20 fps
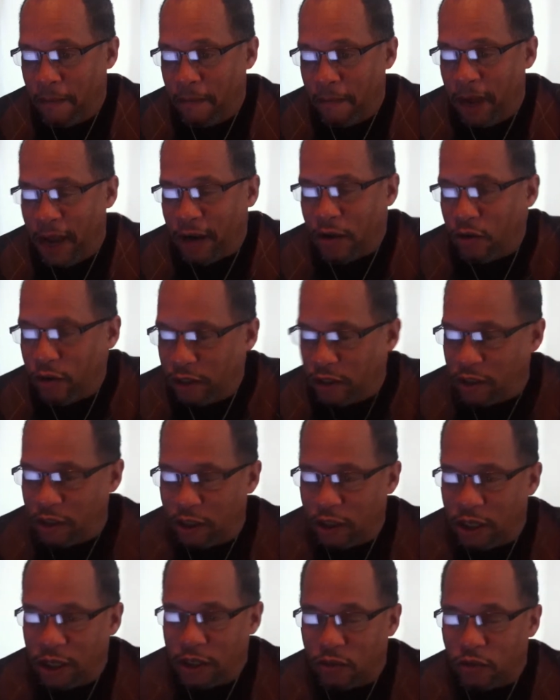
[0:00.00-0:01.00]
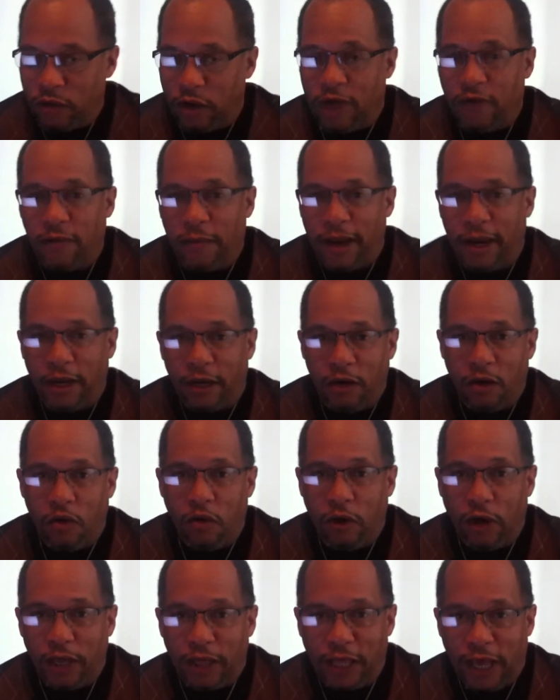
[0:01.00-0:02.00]
my question is, with everybody
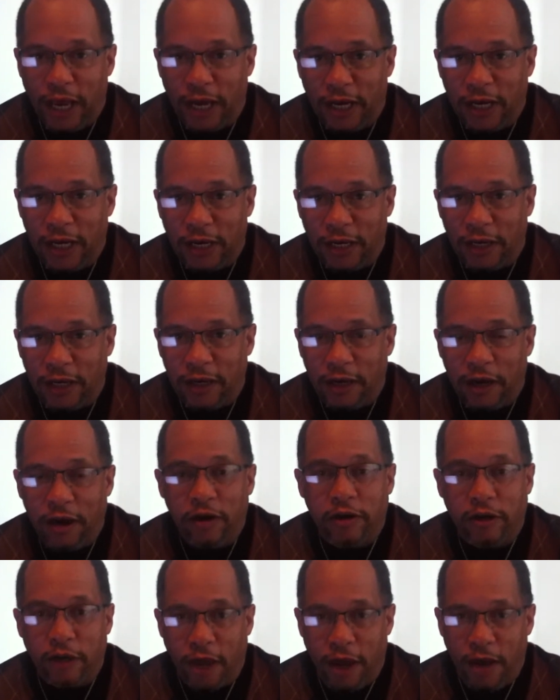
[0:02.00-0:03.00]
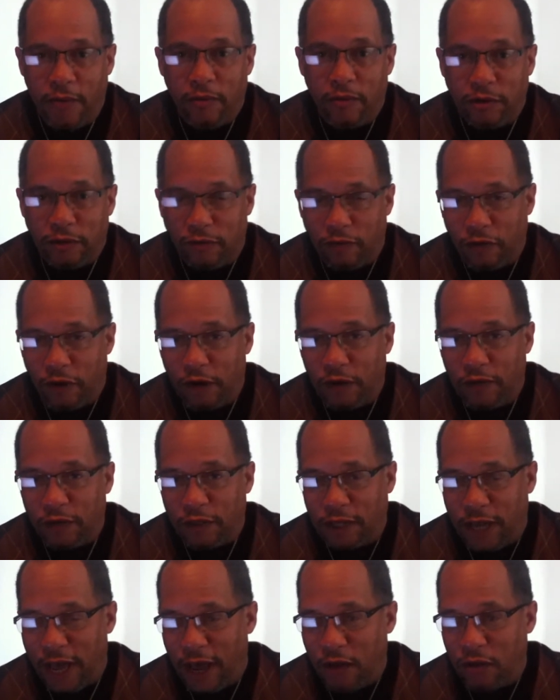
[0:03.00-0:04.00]
knowing that there are cameras in front of
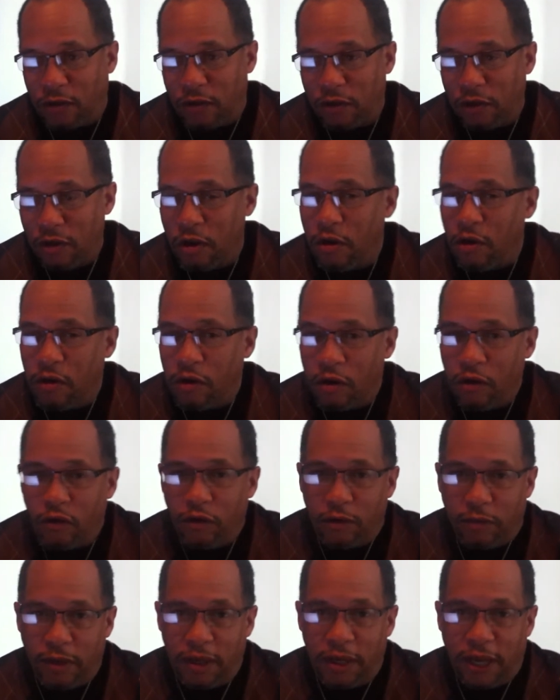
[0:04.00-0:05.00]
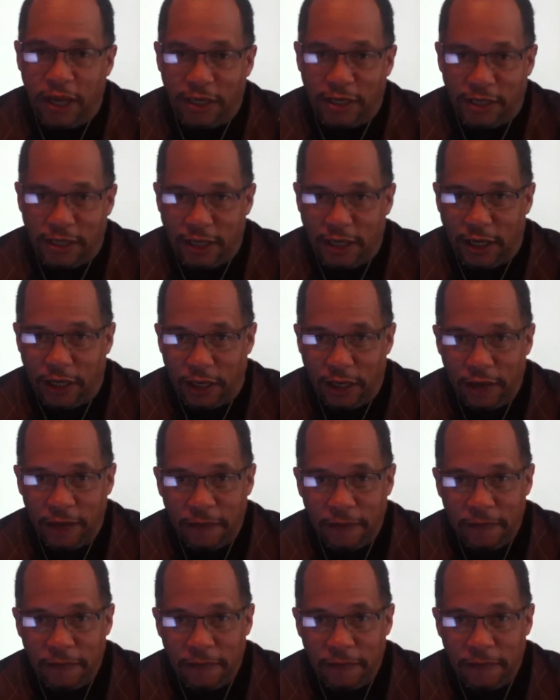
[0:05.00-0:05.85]
his house, who would be that silly